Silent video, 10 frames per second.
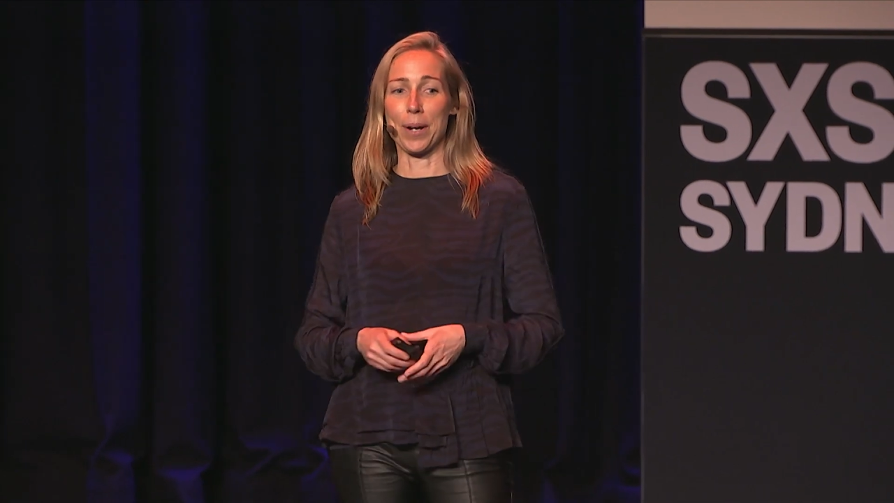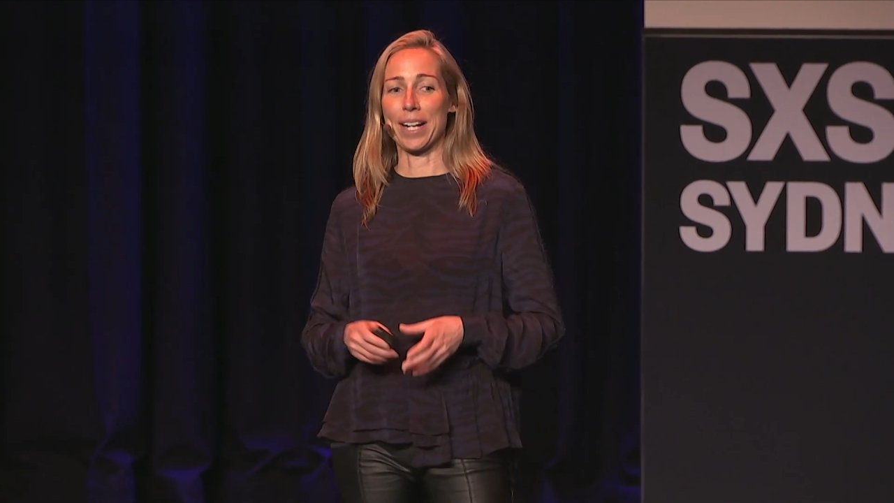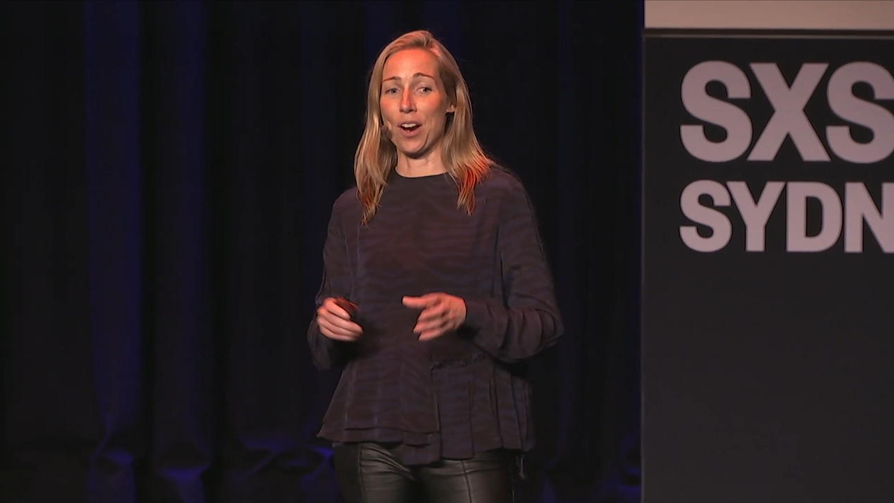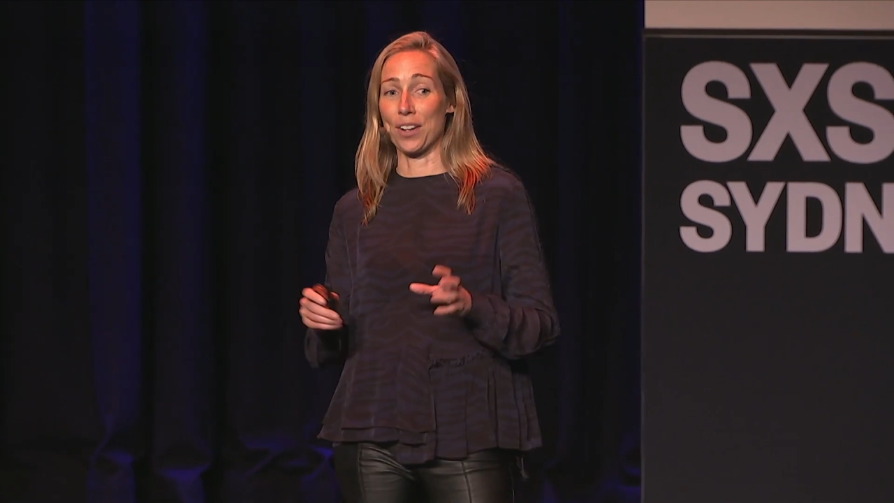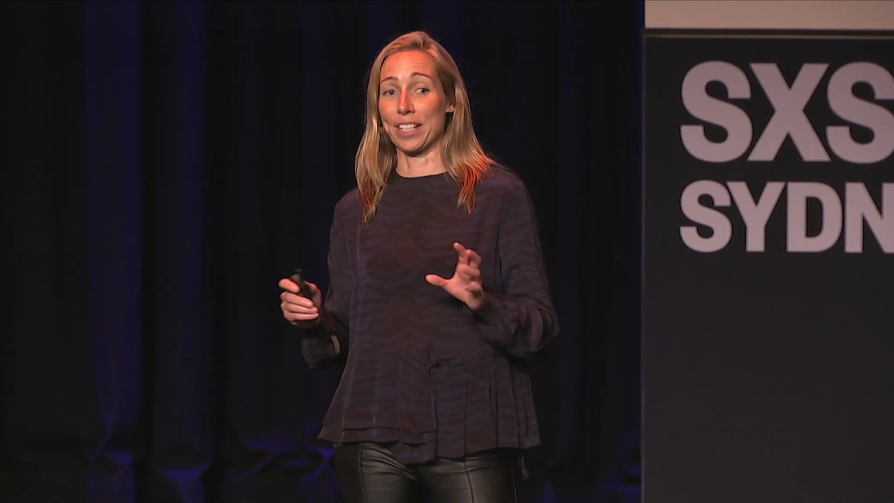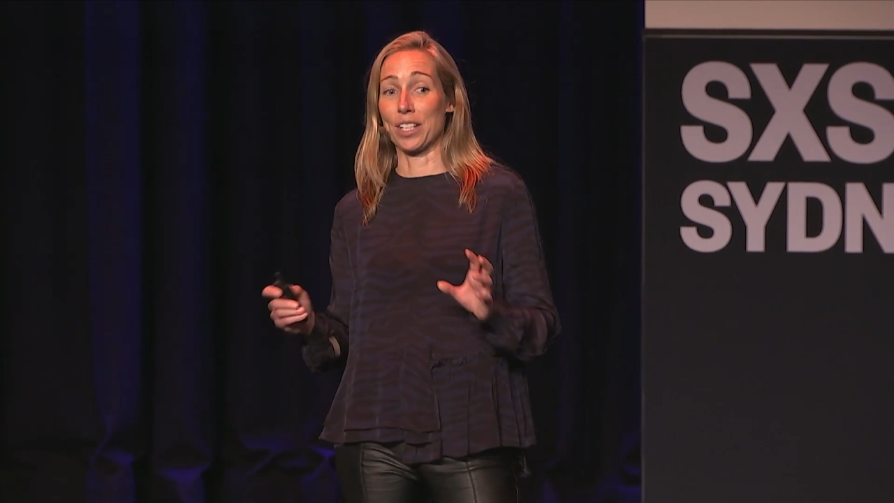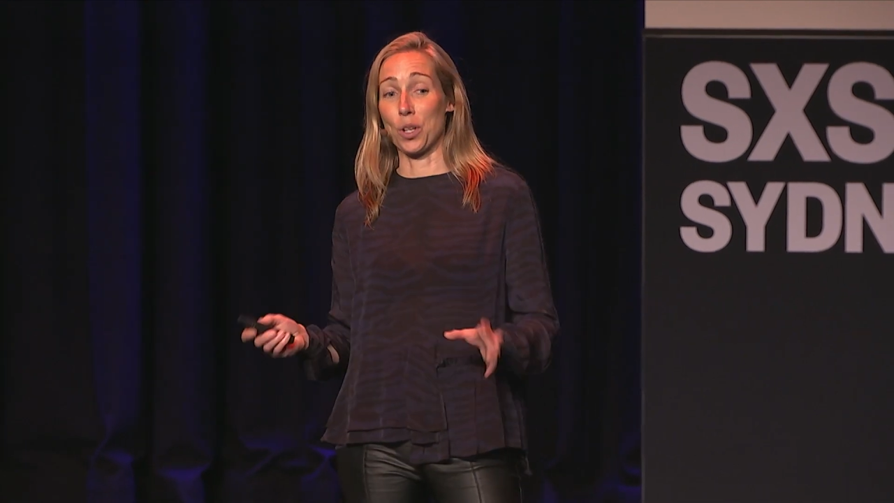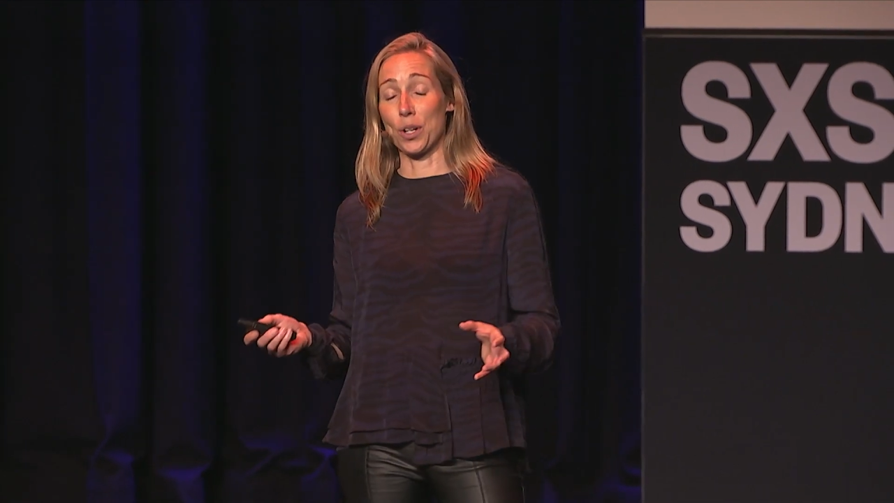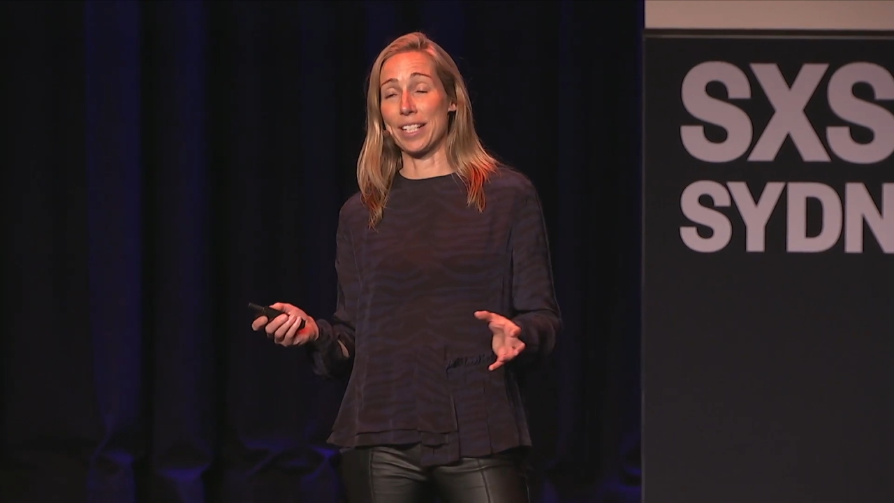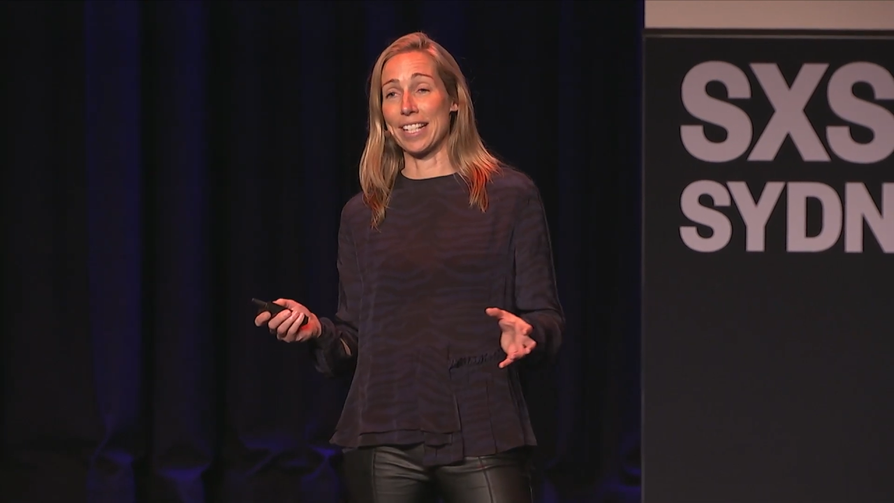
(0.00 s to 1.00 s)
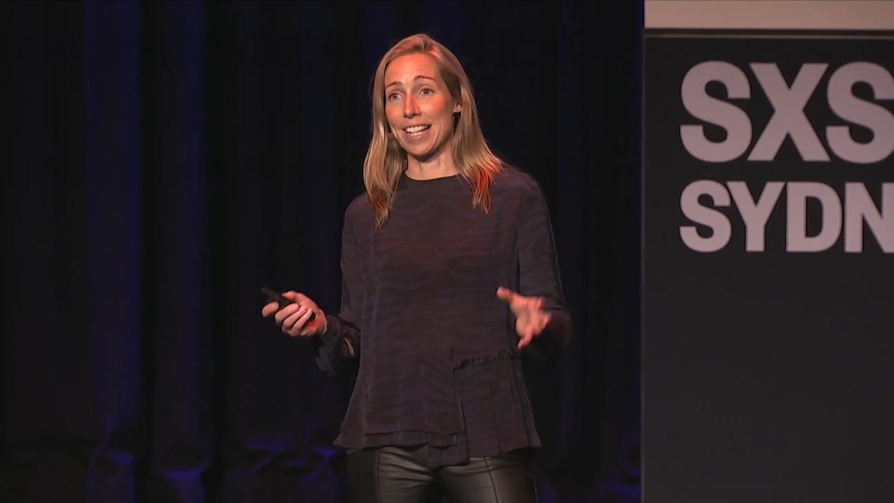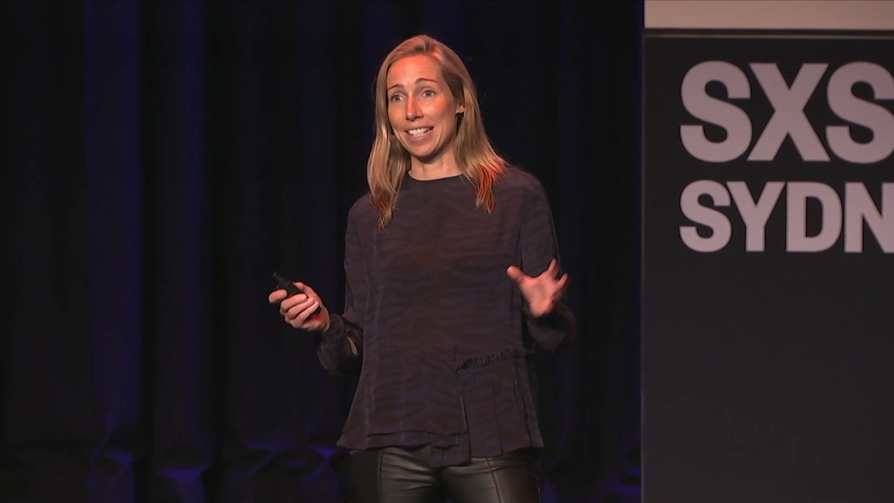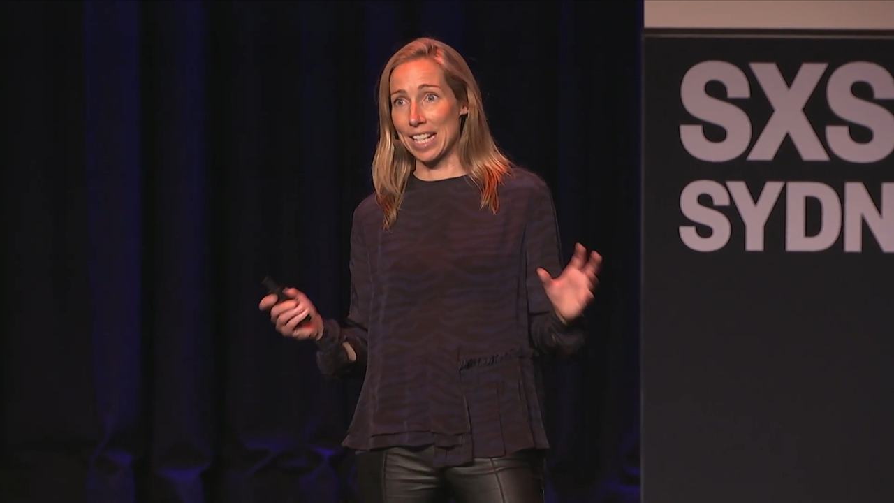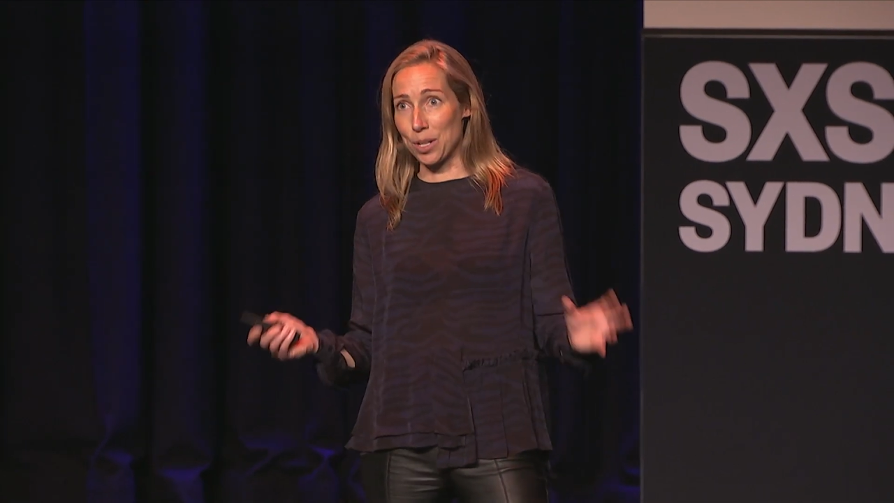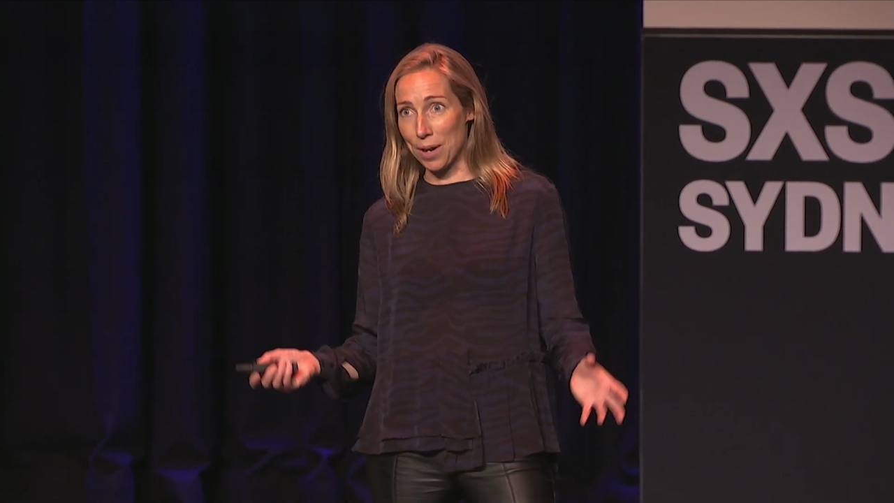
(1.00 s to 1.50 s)
we're currently closing our
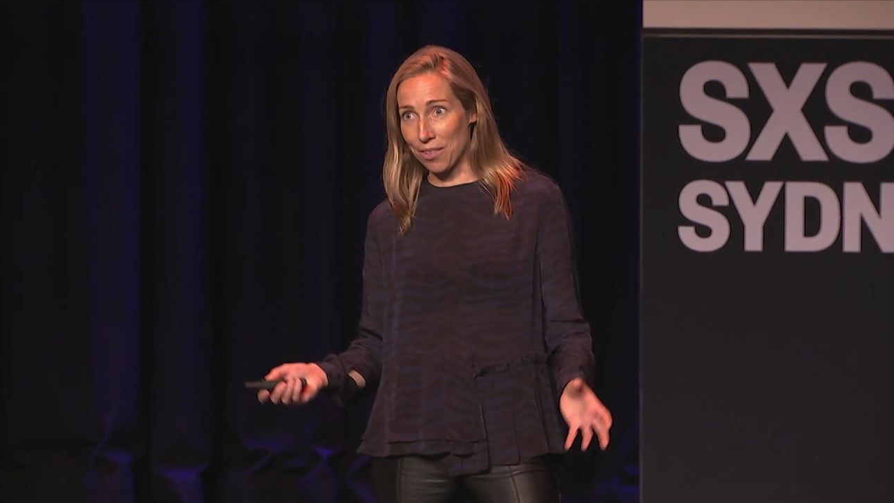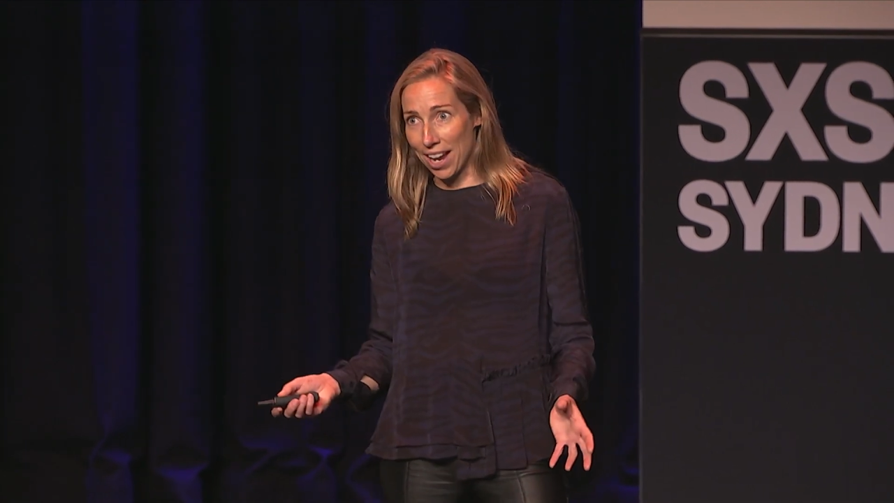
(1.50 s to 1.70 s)
Seed One